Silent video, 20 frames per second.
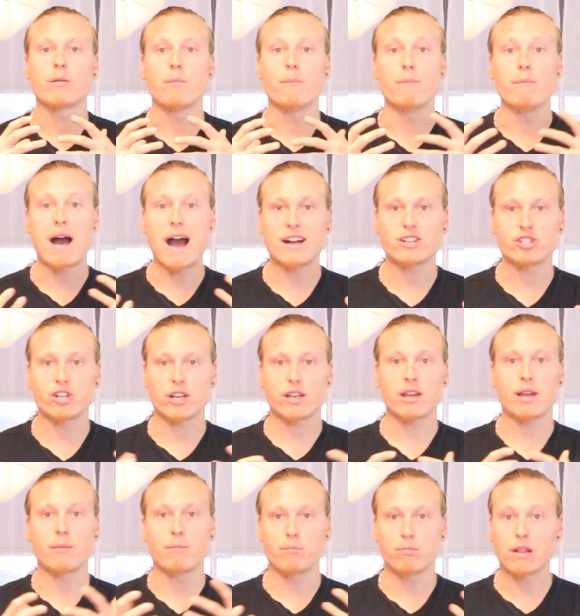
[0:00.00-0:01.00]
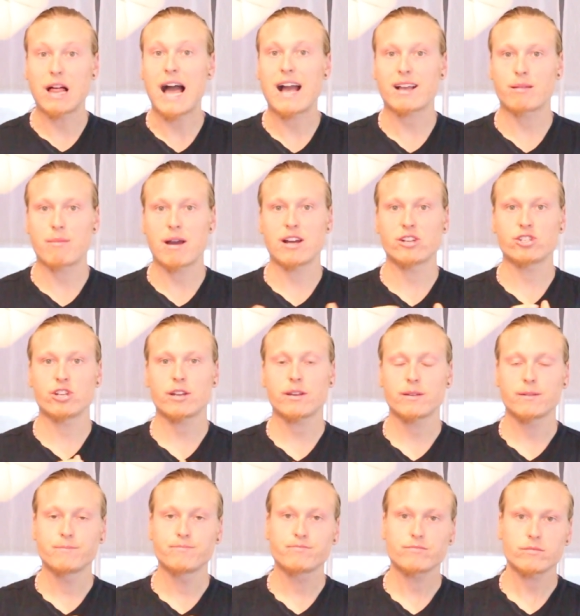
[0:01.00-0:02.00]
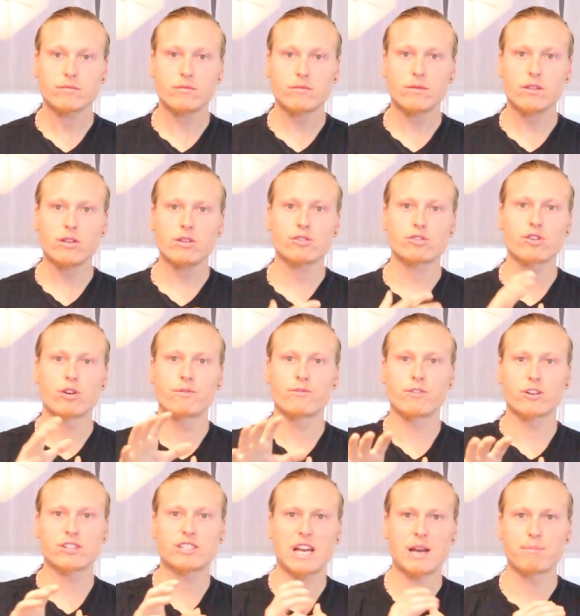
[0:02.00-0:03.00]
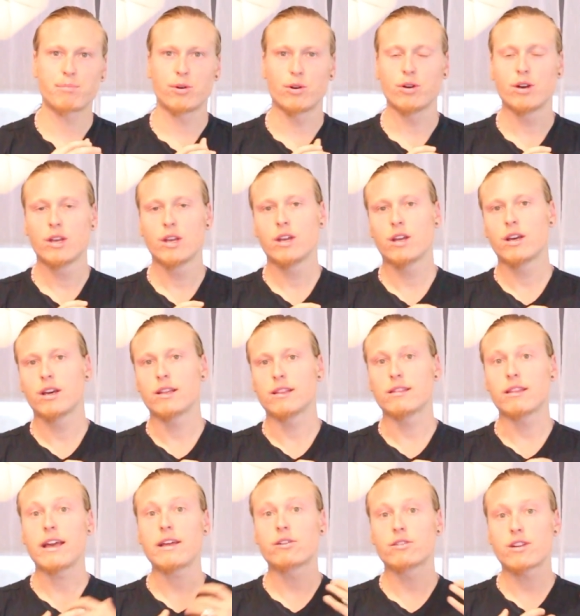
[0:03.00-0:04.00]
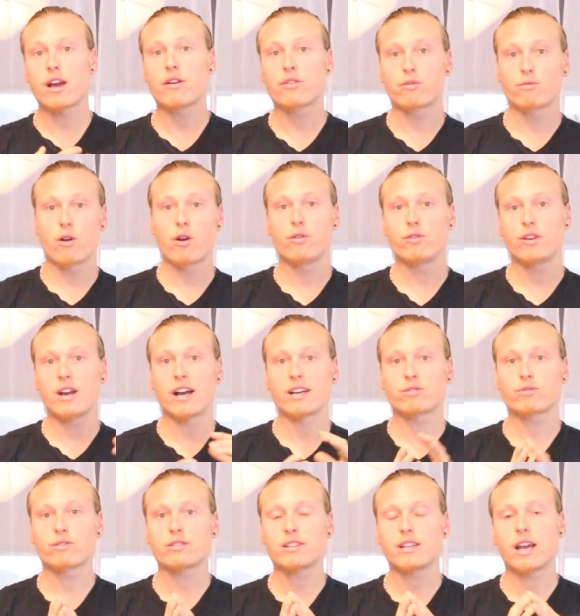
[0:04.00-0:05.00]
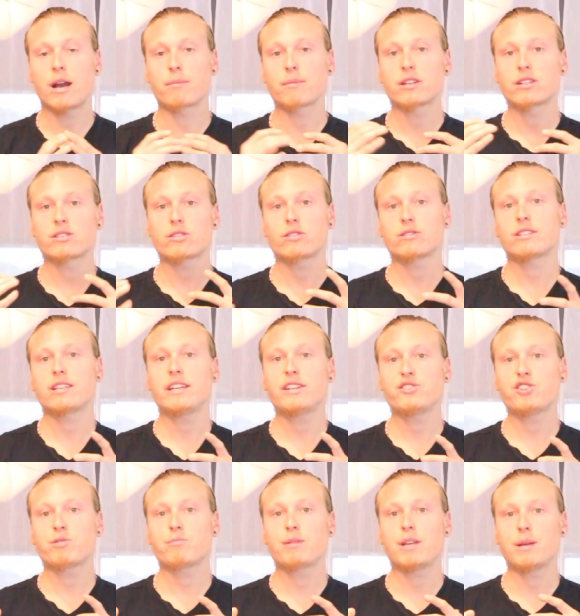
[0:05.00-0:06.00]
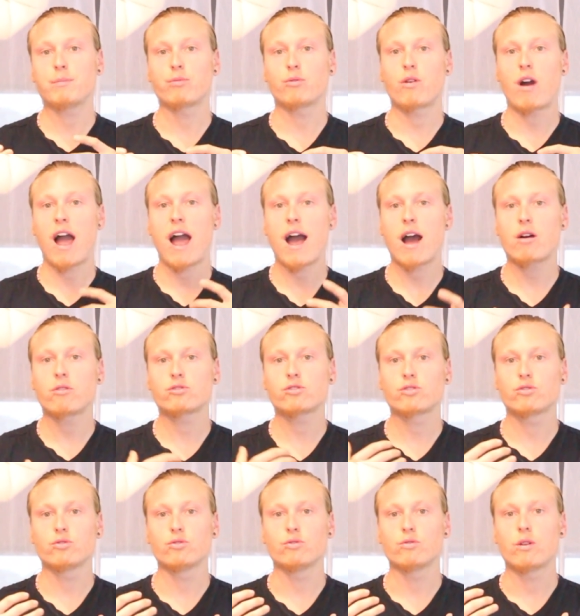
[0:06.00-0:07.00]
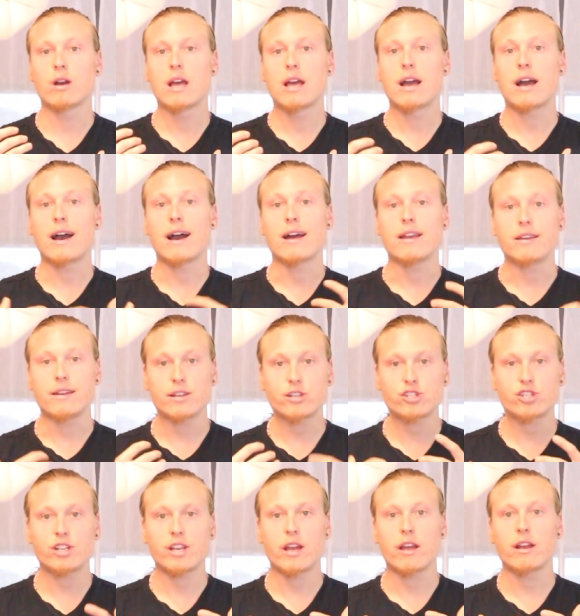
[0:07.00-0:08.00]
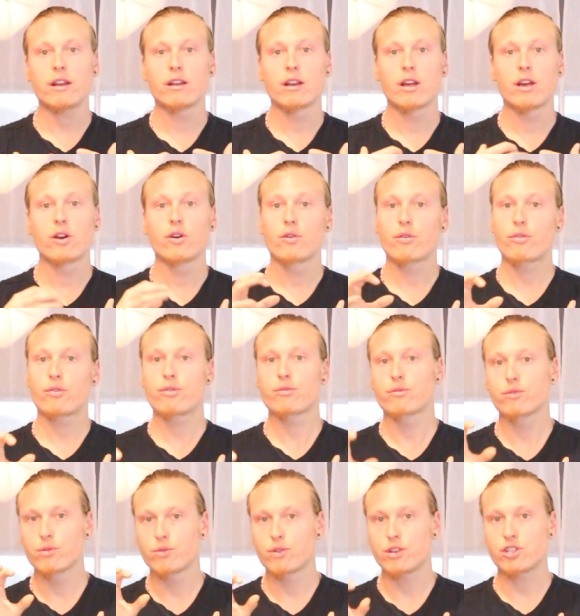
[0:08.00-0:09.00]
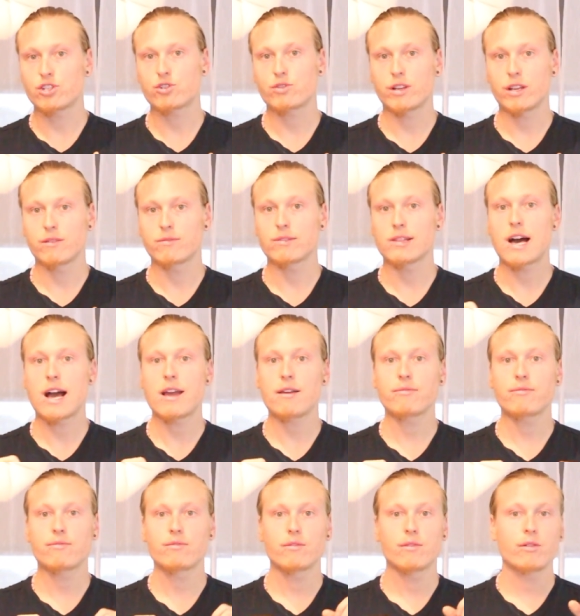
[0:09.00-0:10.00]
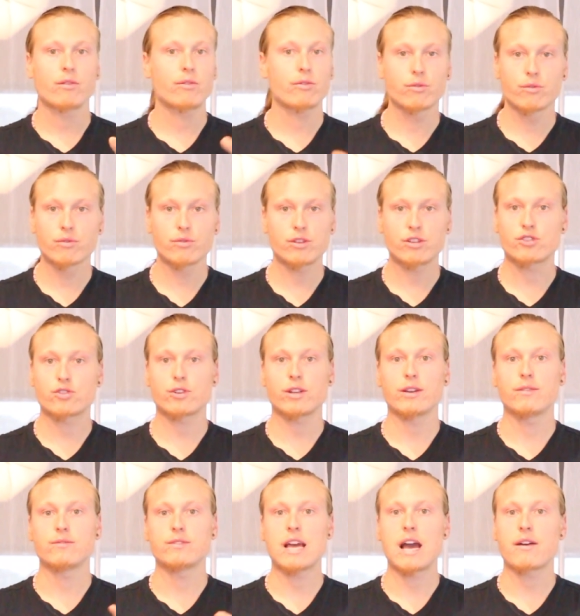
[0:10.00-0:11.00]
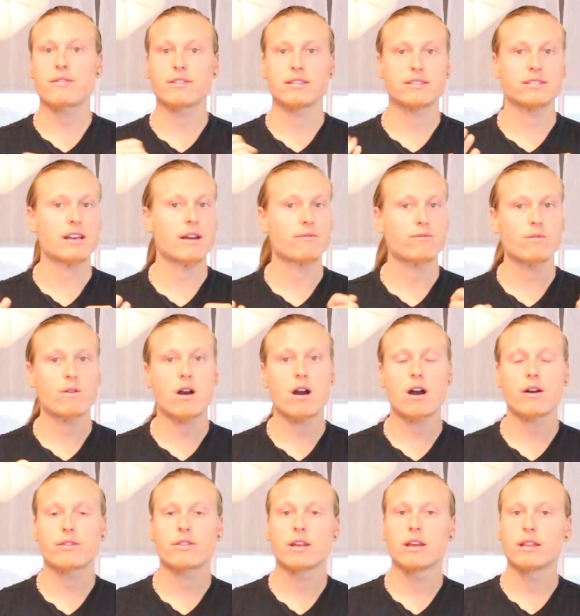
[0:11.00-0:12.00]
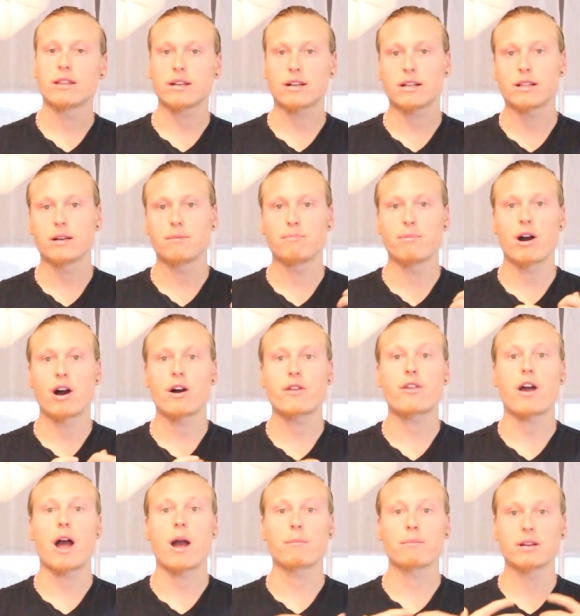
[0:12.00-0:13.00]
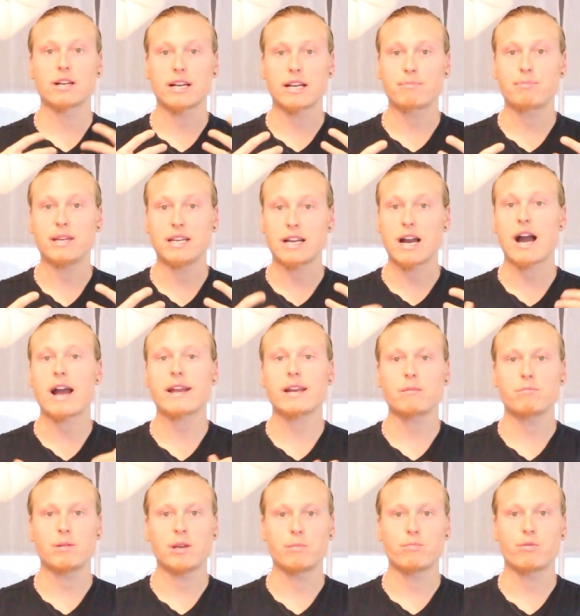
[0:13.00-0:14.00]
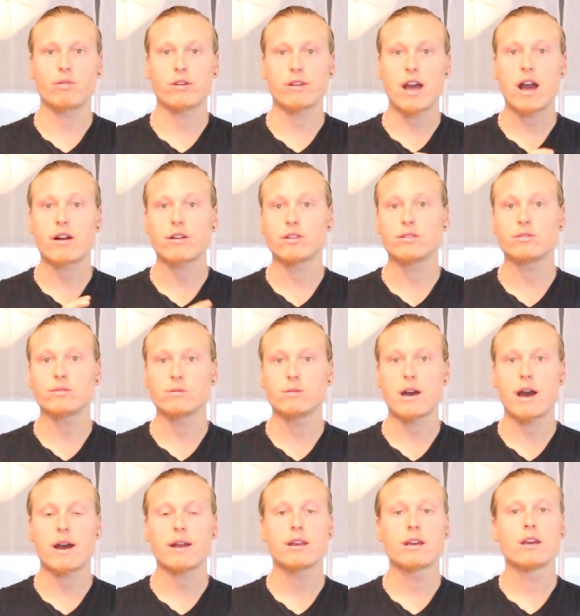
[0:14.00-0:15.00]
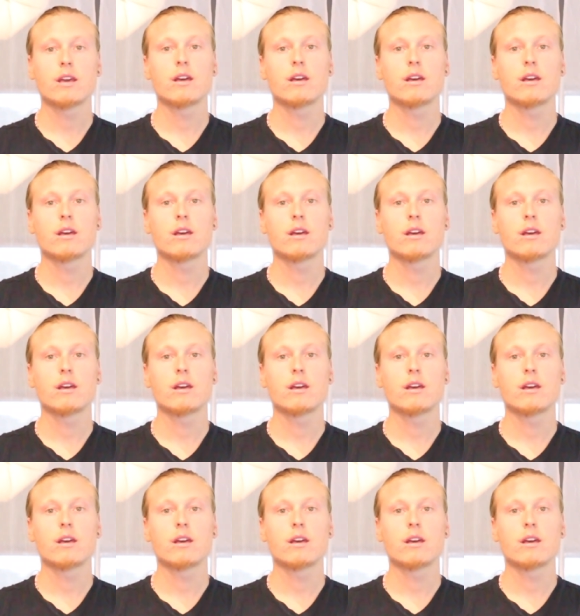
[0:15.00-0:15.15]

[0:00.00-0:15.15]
magic and black magic. So, for example, later down the road, you guys will see I'm going to start teaching people how to initiate through the tree of life through the tree of death, the Sephiroth, the Qliphoth. I'm going to be guiding people on how to do that.